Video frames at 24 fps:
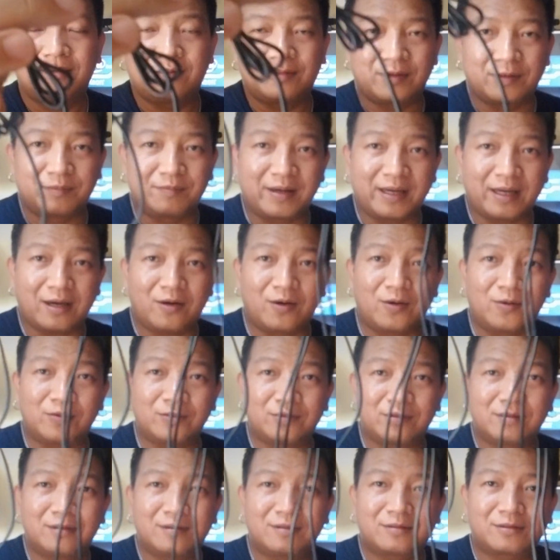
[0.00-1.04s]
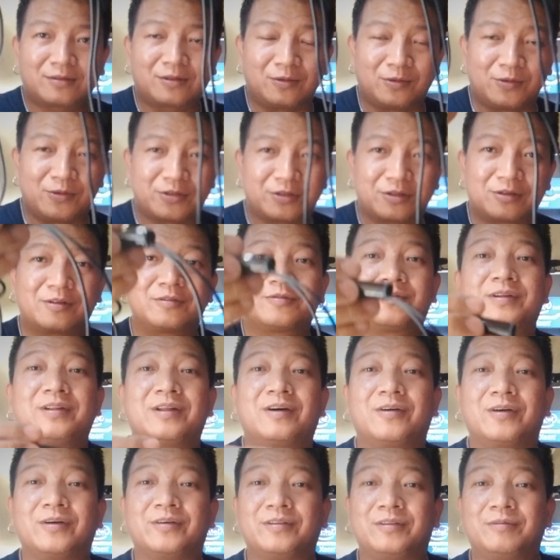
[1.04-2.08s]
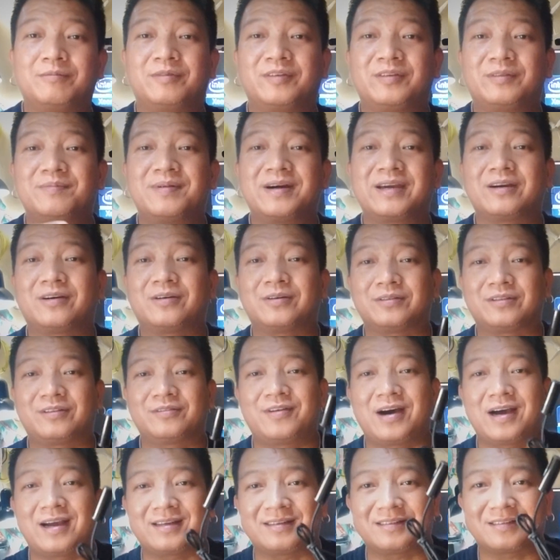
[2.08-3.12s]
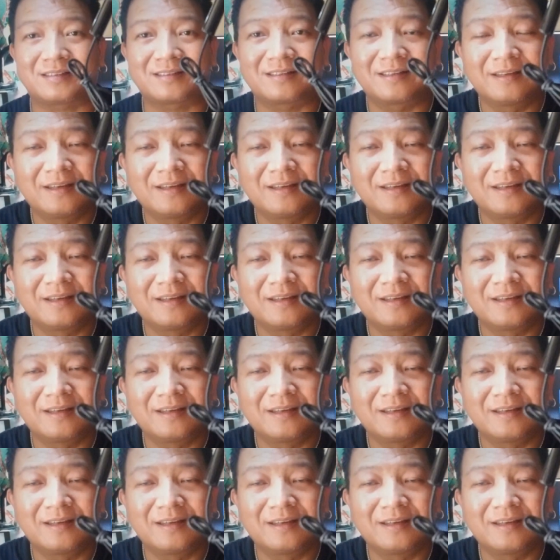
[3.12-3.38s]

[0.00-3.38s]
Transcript: with my own solution, with my own device.